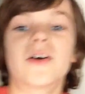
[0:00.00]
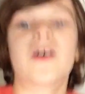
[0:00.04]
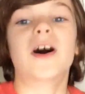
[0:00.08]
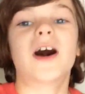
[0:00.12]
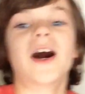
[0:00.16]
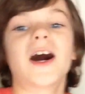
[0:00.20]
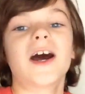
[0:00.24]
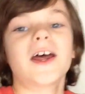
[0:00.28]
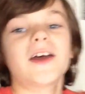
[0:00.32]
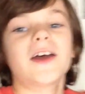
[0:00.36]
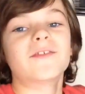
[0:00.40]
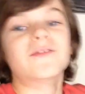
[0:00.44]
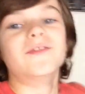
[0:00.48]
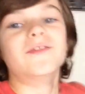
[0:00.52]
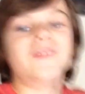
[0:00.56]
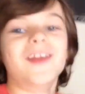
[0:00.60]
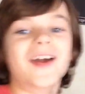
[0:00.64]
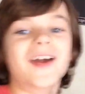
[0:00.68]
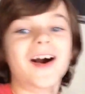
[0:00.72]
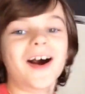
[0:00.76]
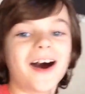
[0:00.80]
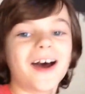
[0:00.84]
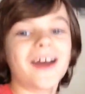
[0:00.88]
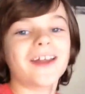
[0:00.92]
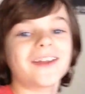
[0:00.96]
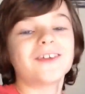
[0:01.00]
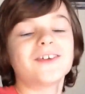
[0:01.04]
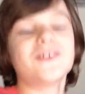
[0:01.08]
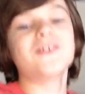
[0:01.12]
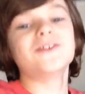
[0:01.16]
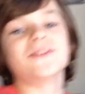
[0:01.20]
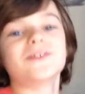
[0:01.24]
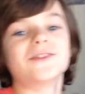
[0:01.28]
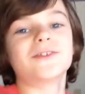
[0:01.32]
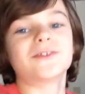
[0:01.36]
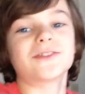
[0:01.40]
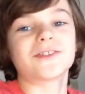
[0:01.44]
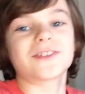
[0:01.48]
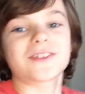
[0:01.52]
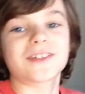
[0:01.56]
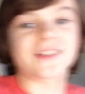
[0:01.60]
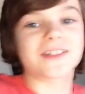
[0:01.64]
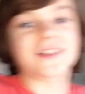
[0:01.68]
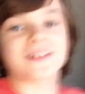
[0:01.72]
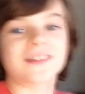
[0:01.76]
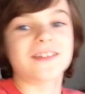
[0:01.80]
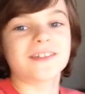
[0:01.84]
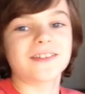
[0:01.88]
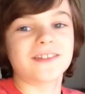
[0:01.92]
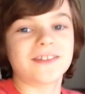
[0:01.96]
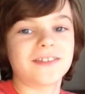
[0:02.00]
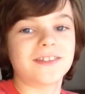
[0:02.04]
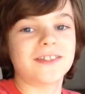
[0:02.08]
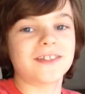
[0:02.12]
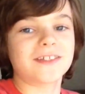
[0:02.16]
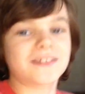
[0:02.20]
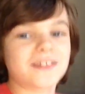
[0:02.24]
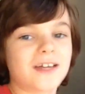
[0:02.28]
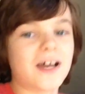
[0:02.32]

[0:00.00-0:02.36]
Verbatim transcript: I have not used this